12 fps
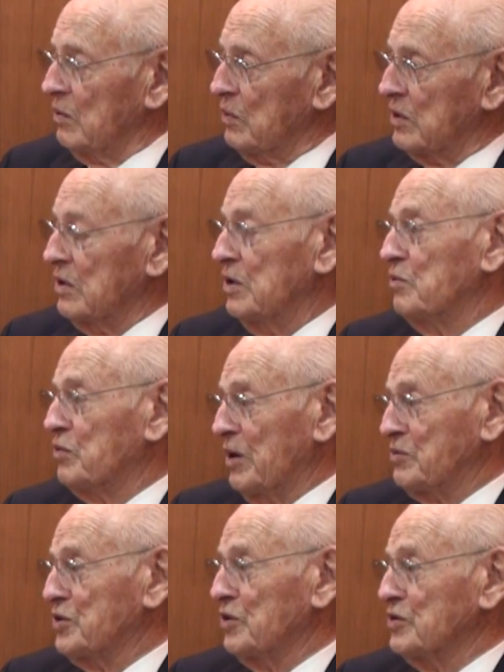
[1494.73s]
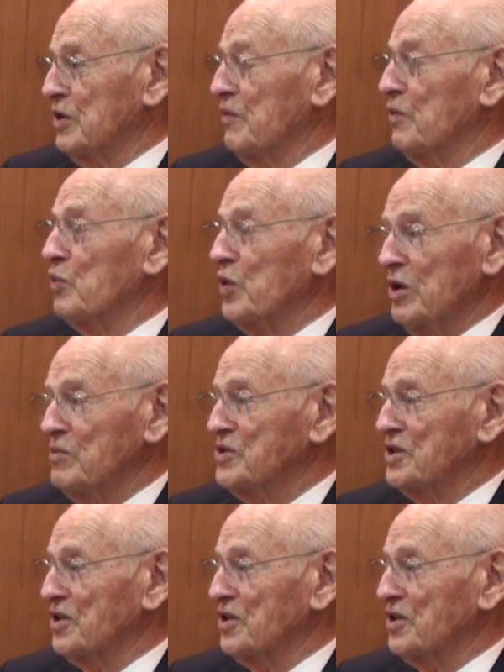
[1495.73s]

where you perhaps heard of the Reims